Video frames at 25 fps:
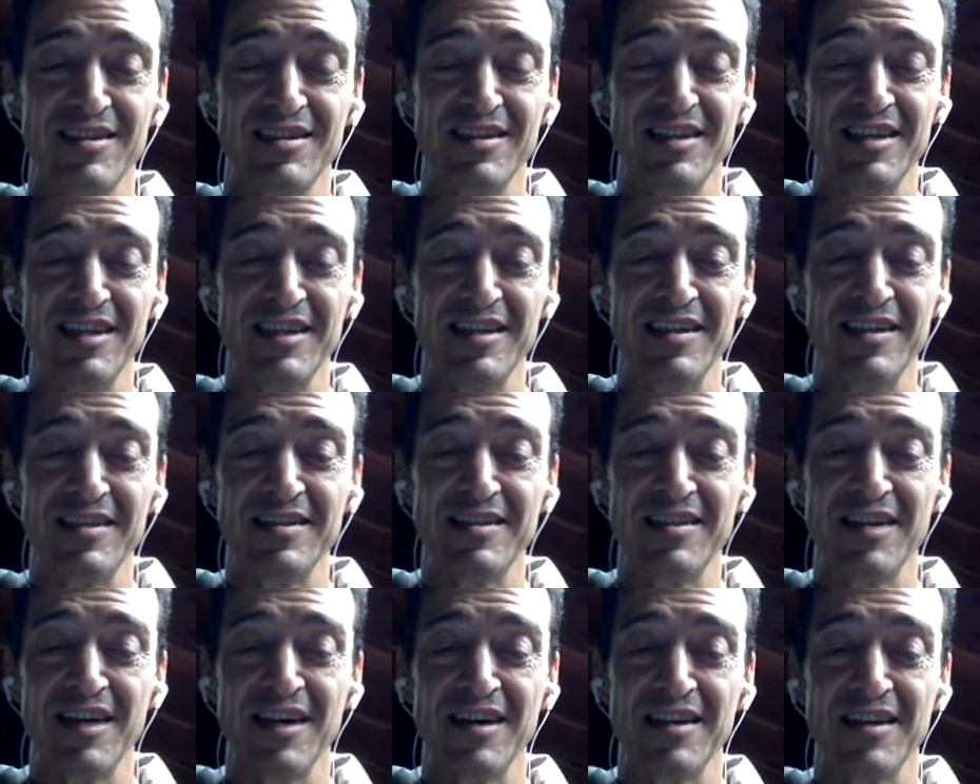that is
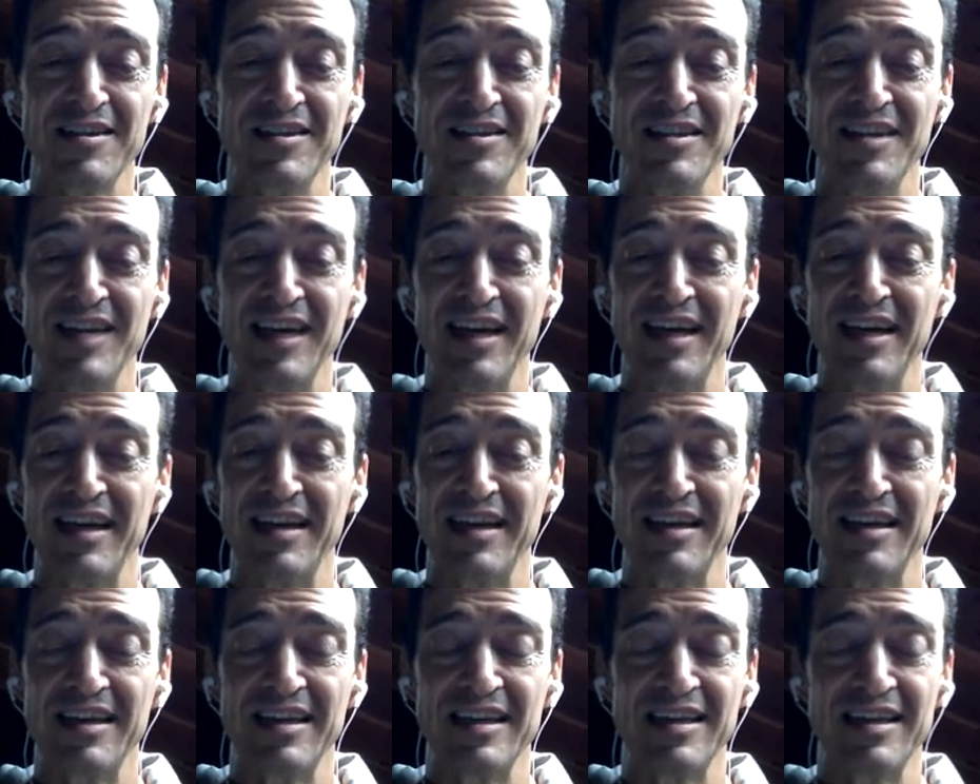not yet
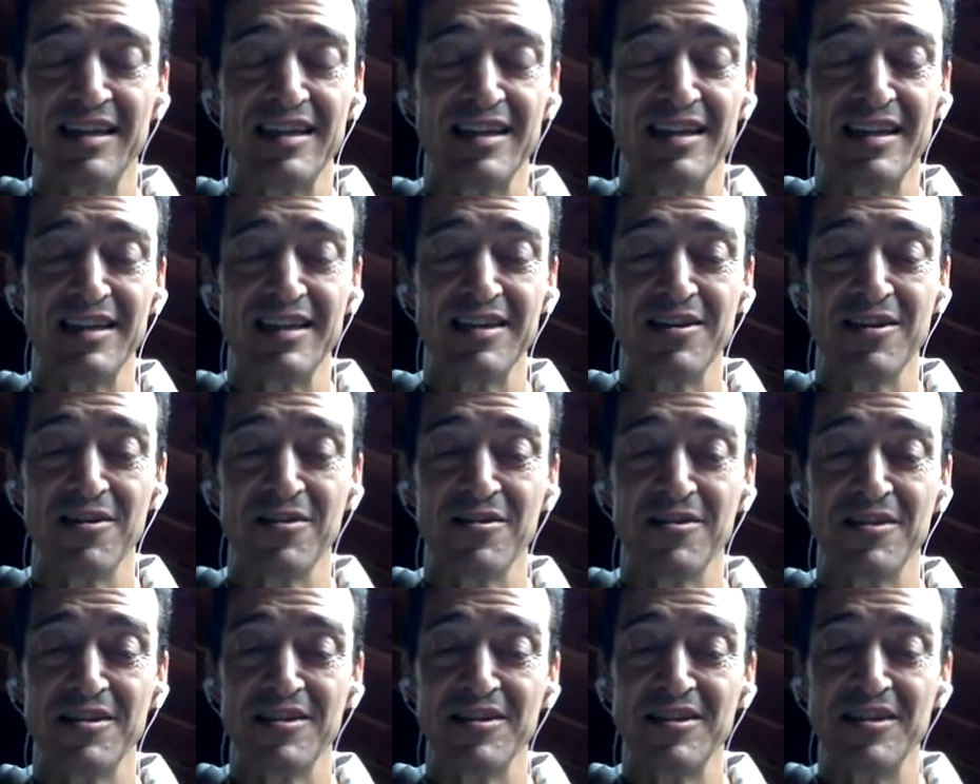
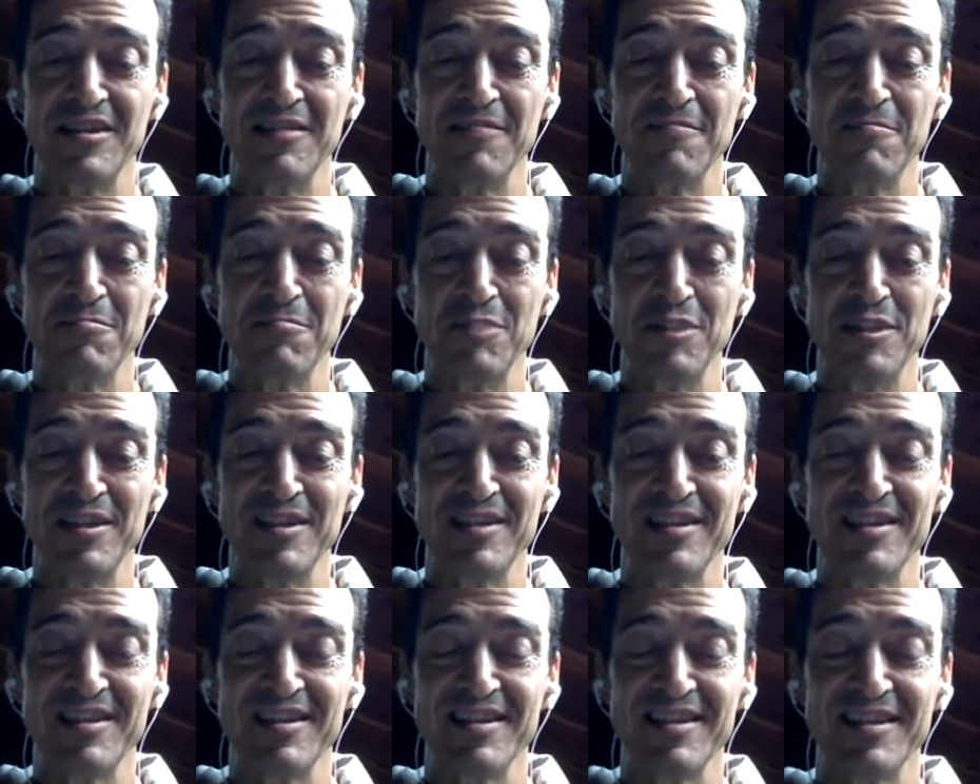another achievement,